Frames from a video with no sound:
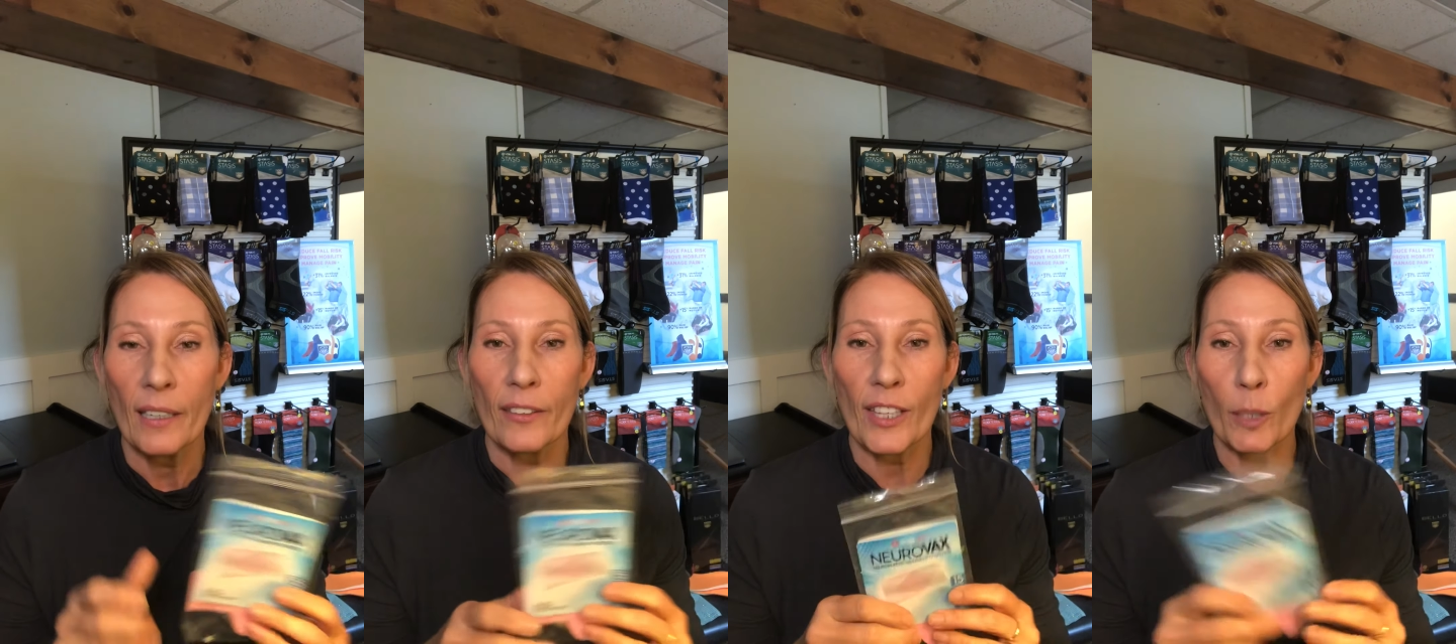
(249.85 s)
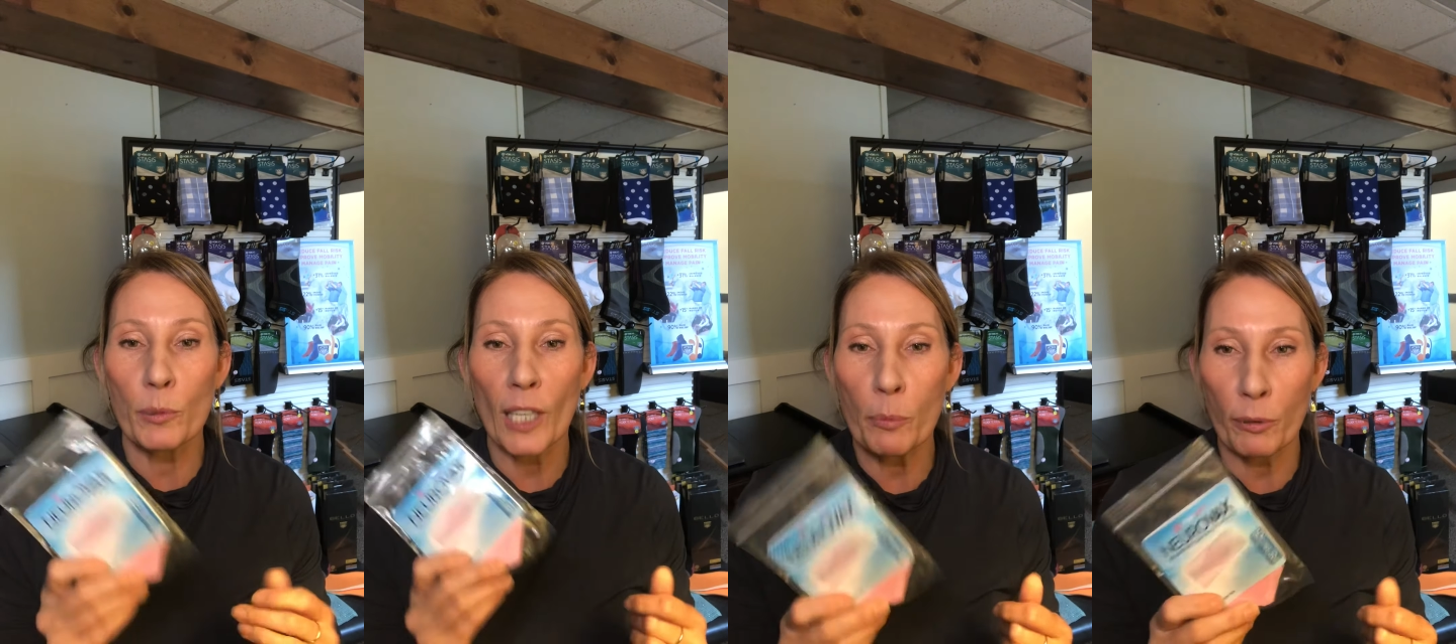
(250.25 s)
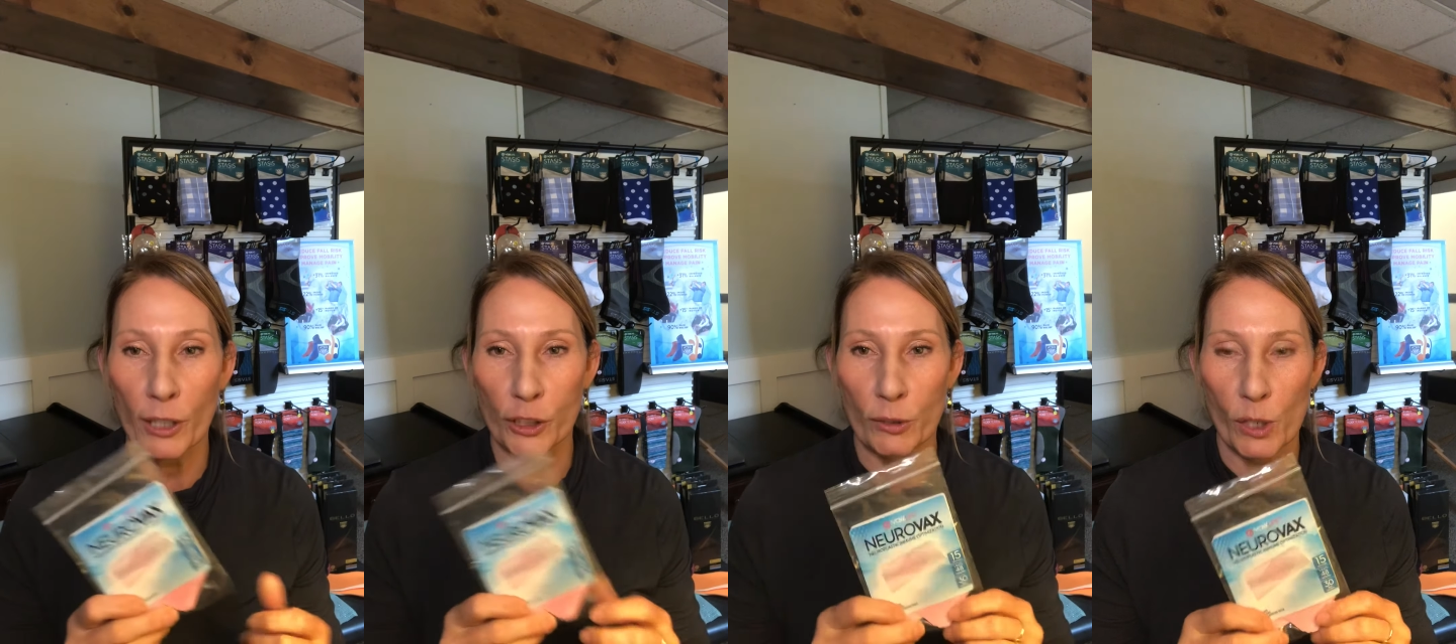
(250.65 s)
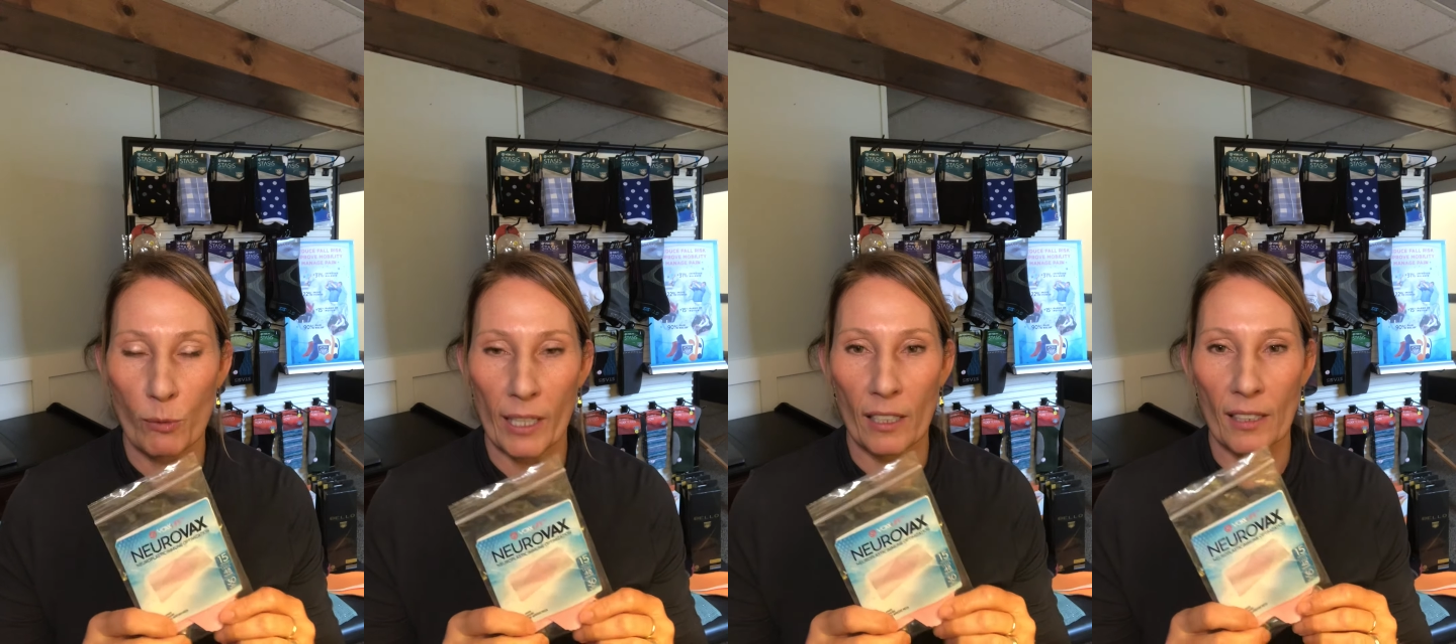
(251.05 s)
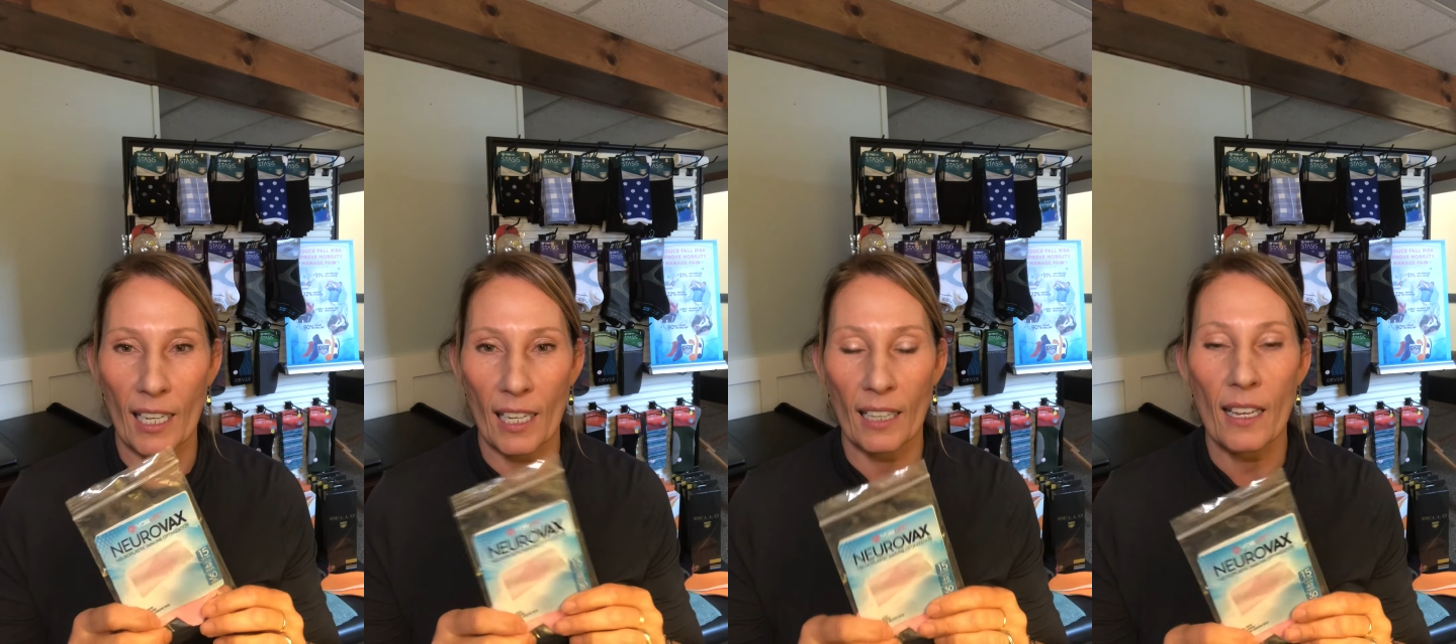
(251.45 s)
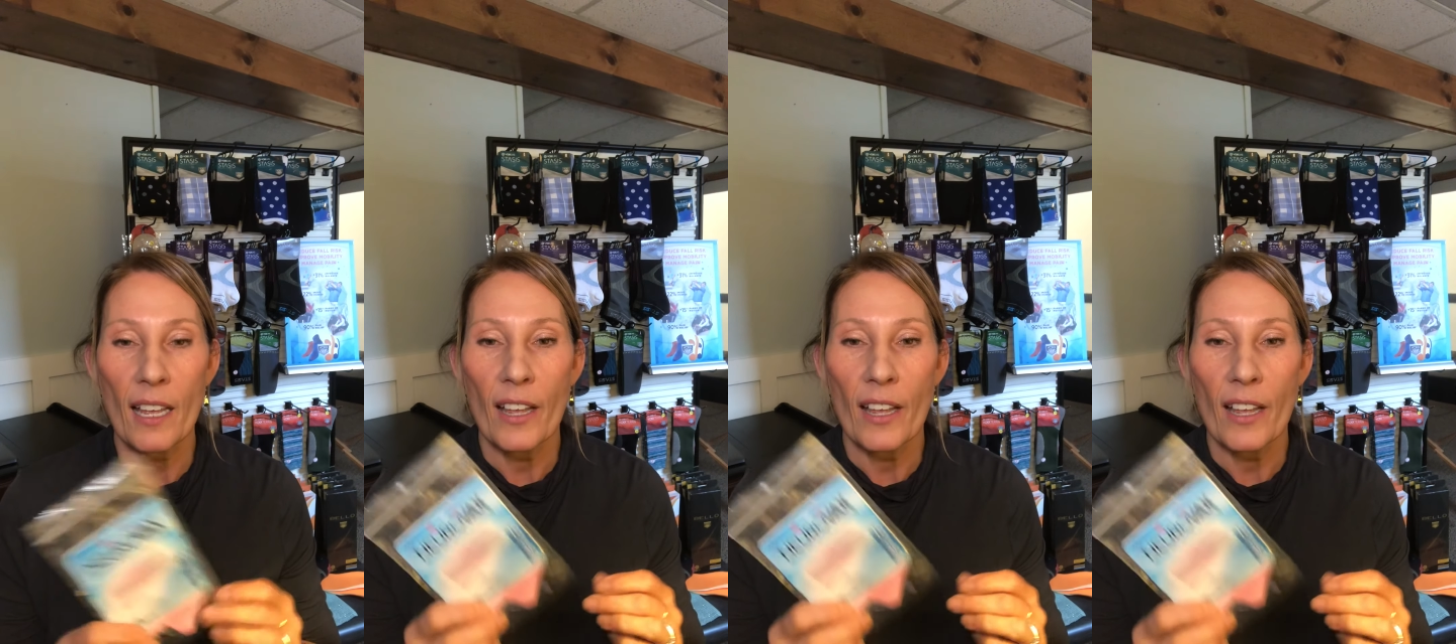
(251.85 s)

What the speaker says: Their blood pressure is regulating.